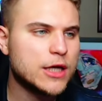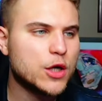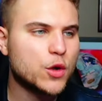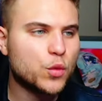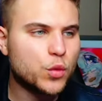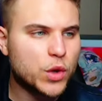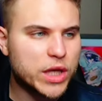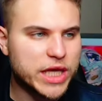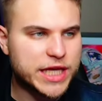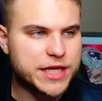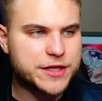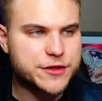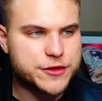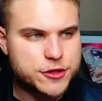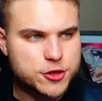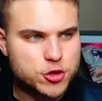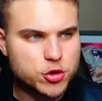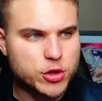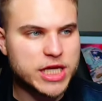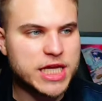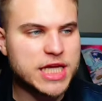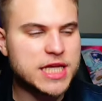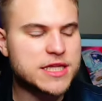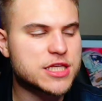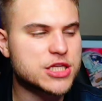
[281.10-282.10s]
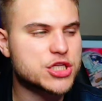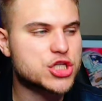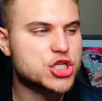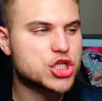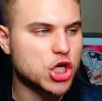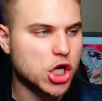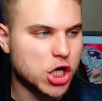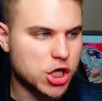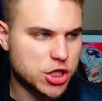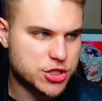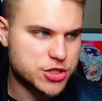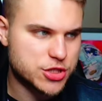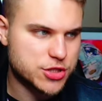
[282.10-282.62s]
Week three, the
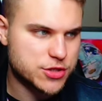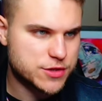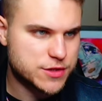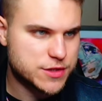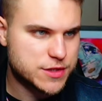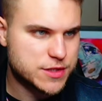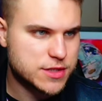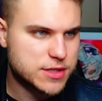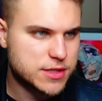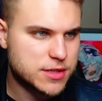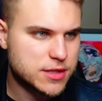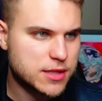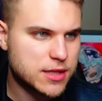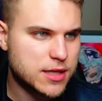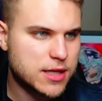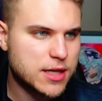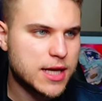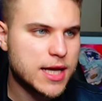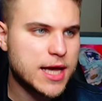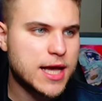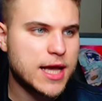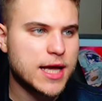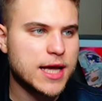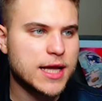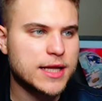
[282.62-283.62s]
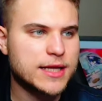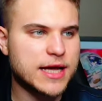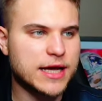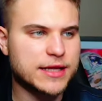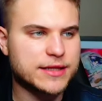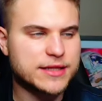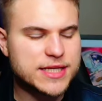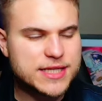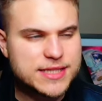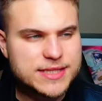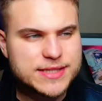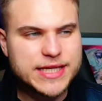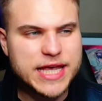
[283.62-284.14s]
Chargers. Now,
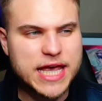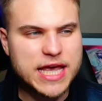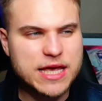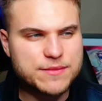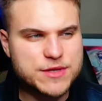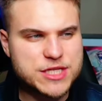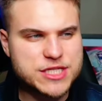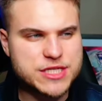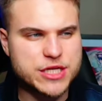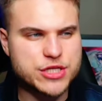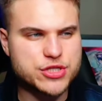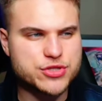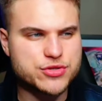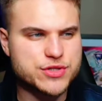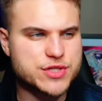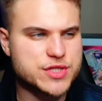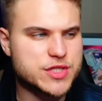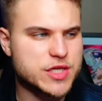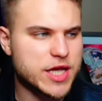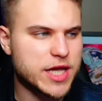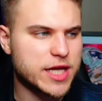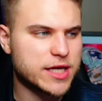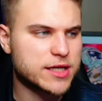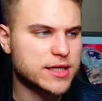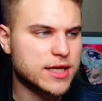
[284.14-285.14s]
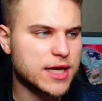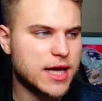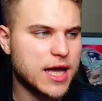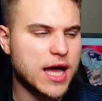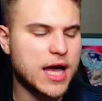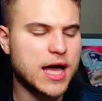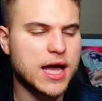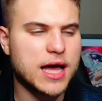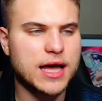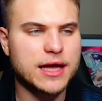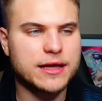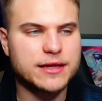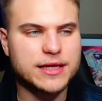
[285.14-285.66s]
this game is interesting.
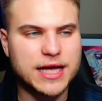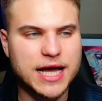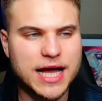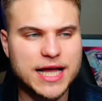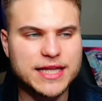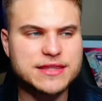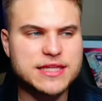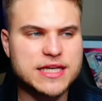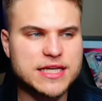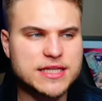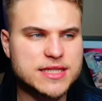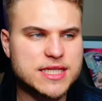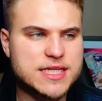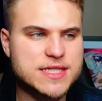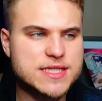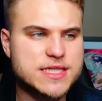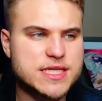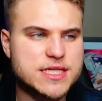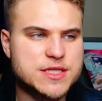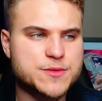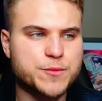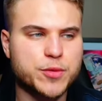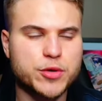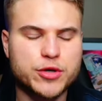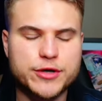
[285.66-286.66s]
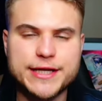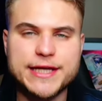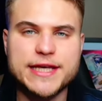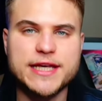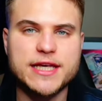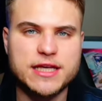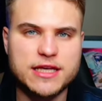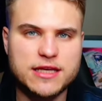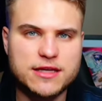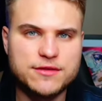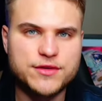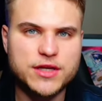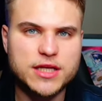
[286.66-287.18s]
I think this is pretty
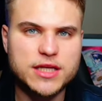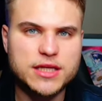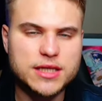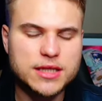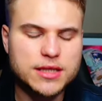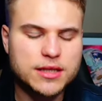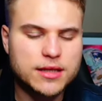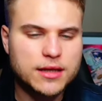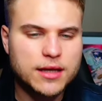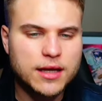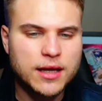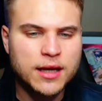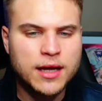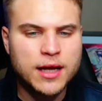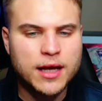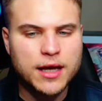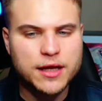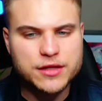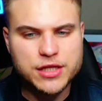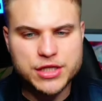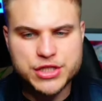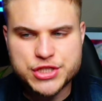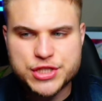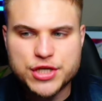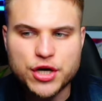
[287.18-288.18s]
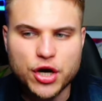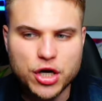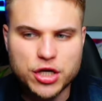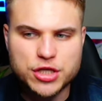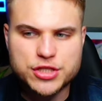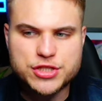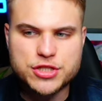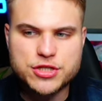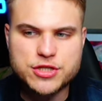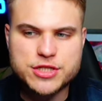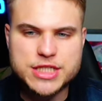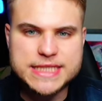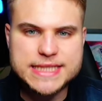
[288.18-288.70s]
even. The
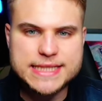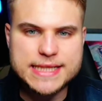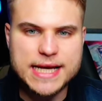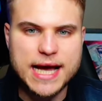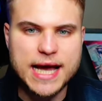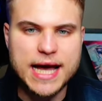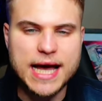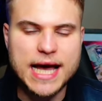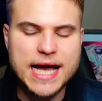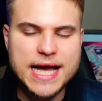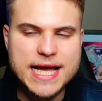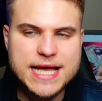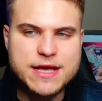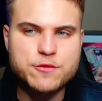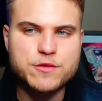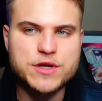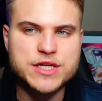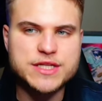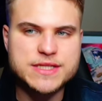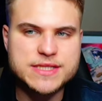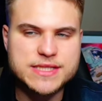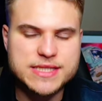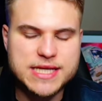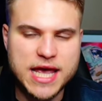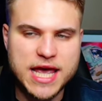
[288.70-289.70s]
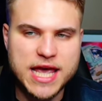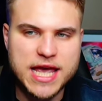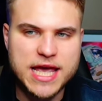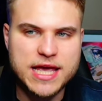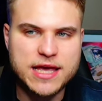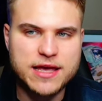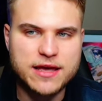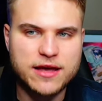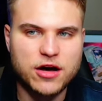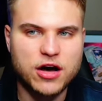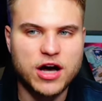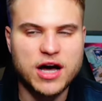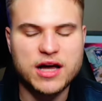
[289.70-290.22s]
Chargers, I would
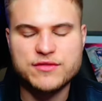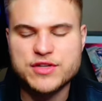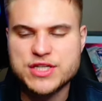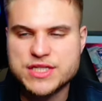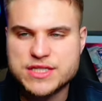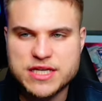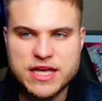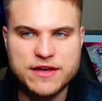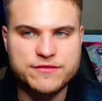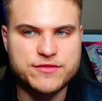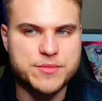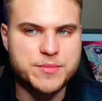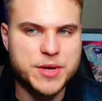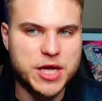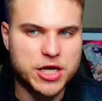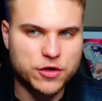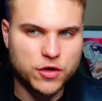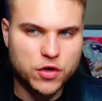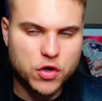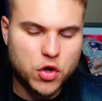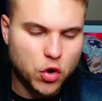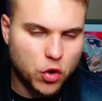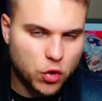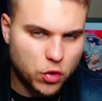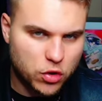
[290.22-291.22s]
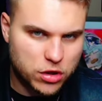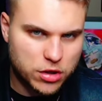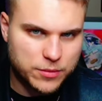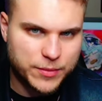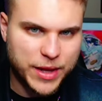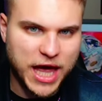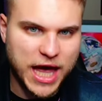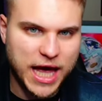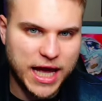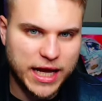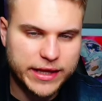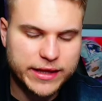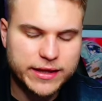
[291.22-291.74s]
say, obviously have the better
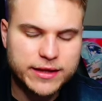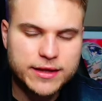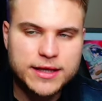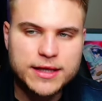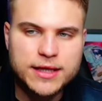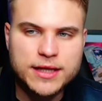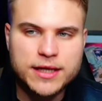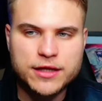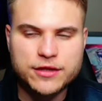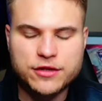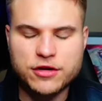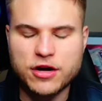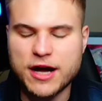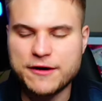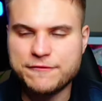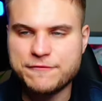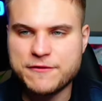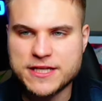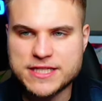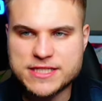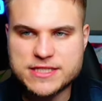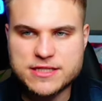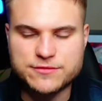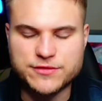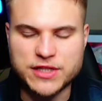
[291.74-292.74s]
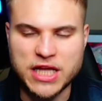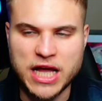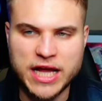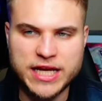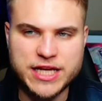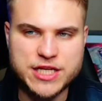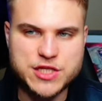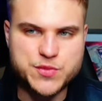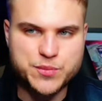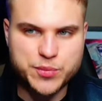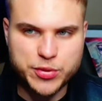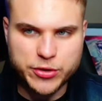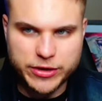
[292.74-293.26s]
quarterback. Their offensive line
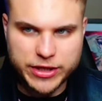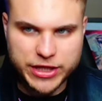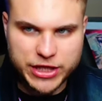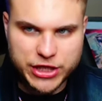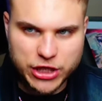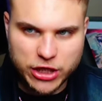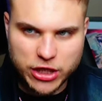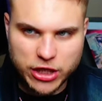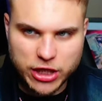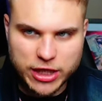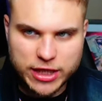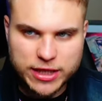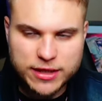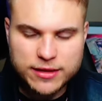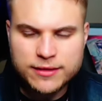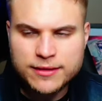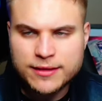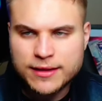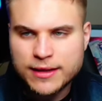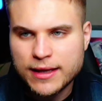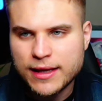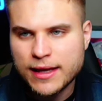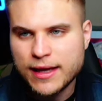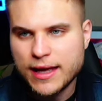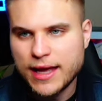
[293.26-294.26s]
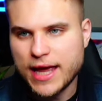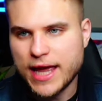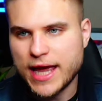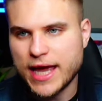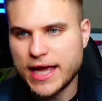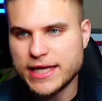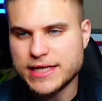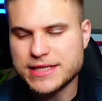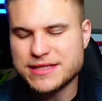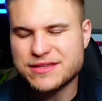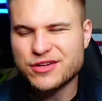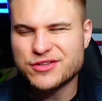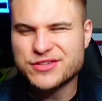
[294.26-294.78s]
is pretty good.
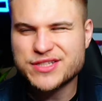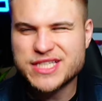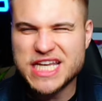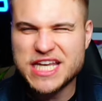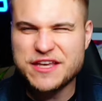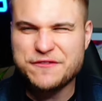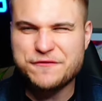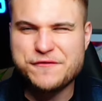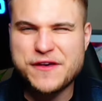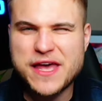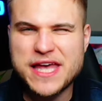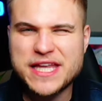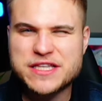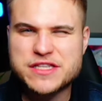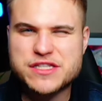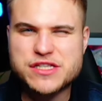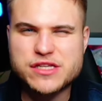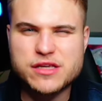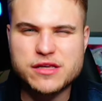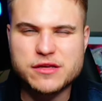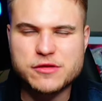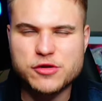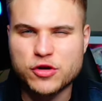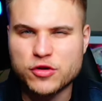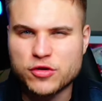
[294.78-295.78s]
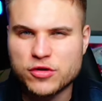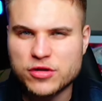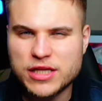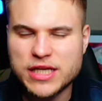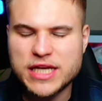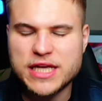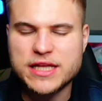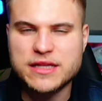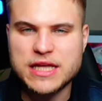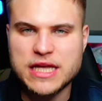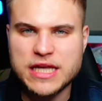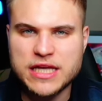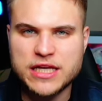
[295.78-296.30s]
And their defense early
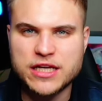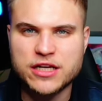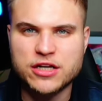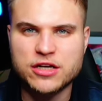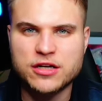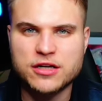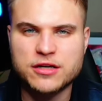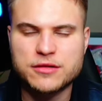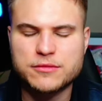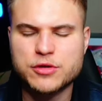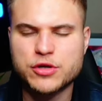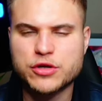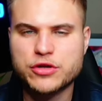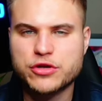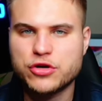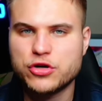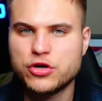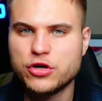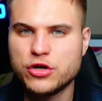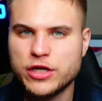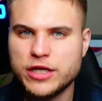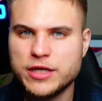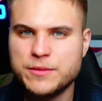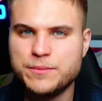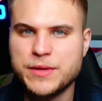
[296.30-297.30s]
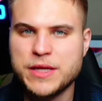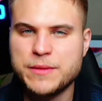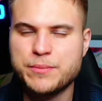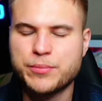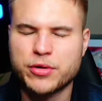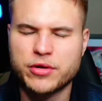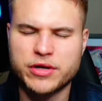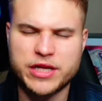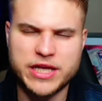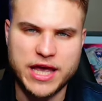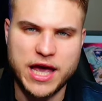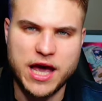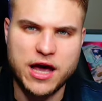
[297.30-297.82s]
in the year could be
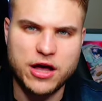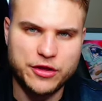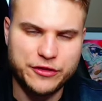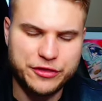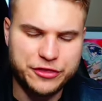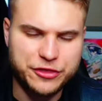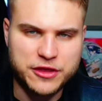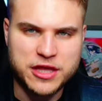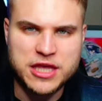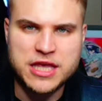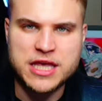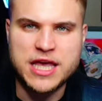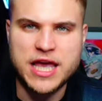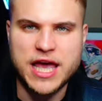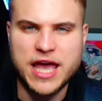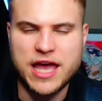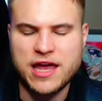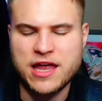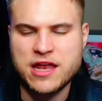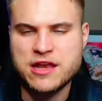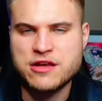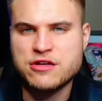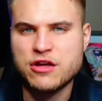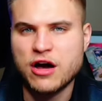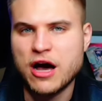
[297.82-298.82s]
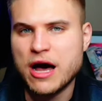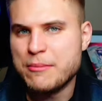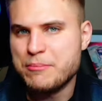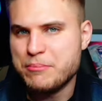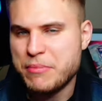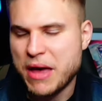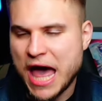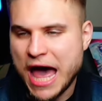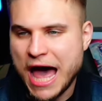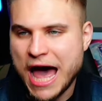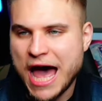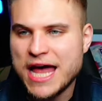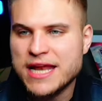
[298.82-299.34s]
pretty healthy and not
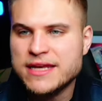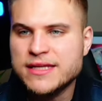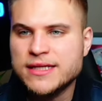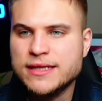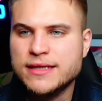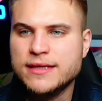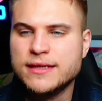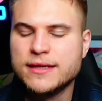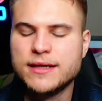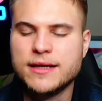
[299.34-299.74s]
bad.